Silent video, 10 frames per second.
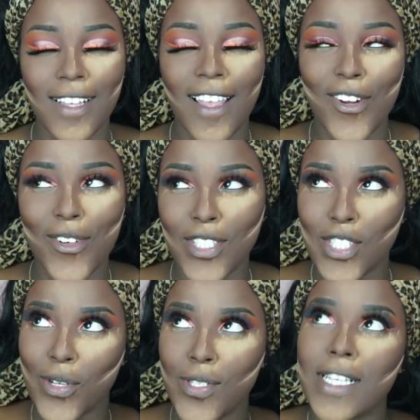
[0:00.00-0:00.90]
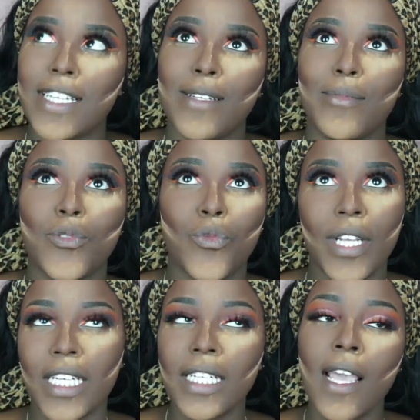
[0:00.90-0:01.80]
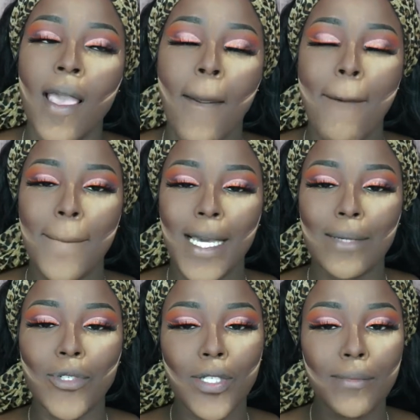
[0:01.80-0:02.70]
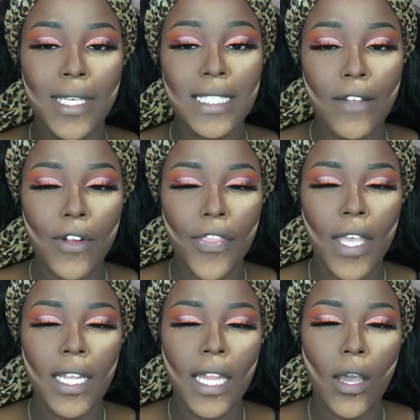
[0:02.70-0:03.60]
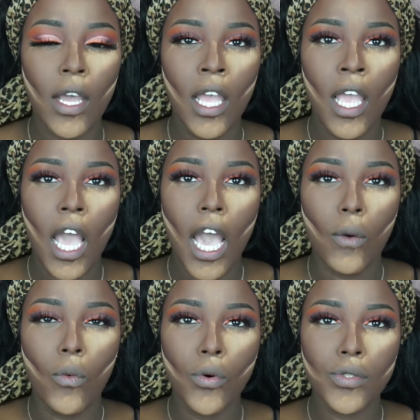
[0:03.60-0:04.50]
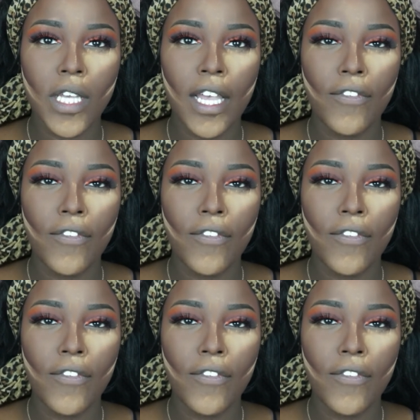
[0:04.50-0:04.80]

I know it sounds a little bit weird, but I'm gonna mix everything, and I won't have